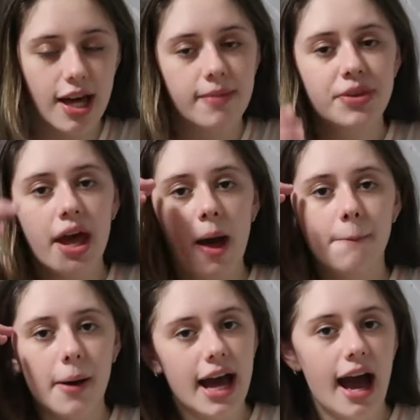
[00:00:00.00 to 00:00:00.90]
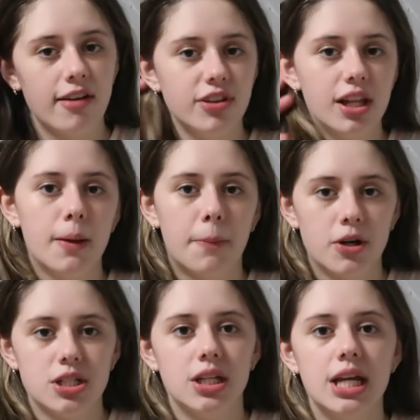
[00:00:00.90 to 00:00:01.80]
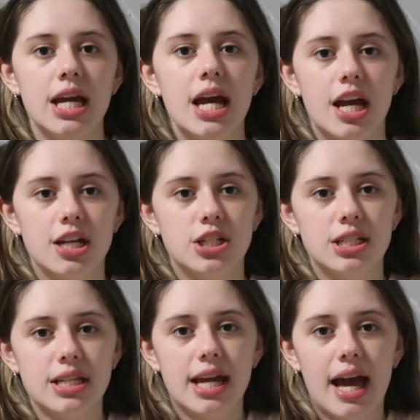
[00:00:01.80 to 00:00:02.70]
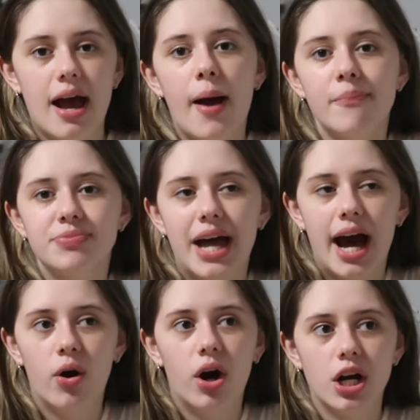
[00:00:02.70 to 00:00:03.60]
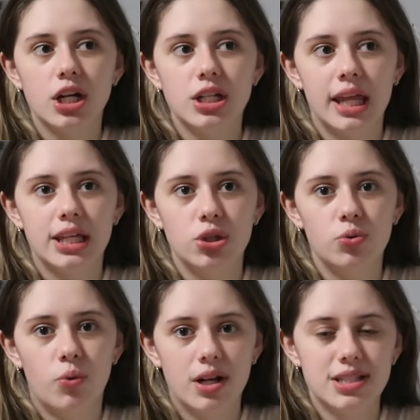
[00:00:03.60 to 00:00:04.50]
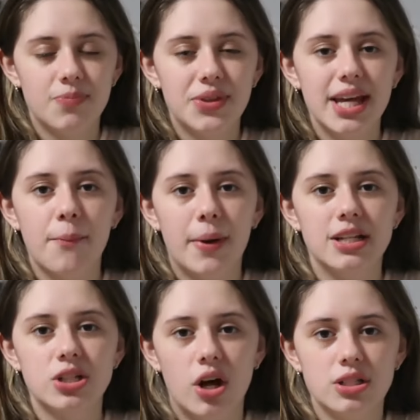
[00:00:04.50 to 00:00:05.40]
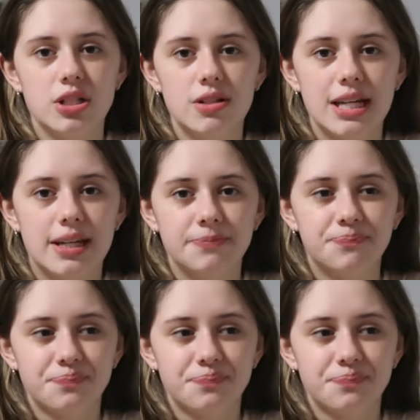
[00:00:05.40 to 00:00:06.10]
them. But I feel like personally it's just like how hard like you want something, but it's also like